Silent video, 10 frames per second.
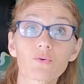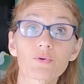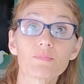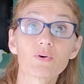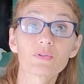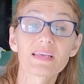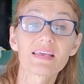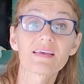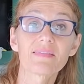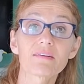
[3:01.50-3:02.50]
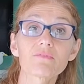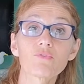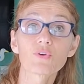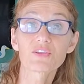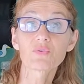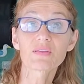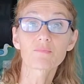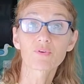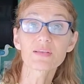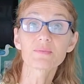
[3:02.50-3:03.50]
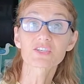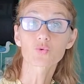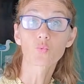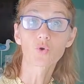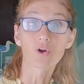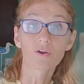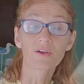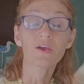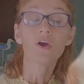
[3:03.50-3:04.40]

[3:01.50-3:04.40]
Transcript: remotely, and therefore you can pretty much work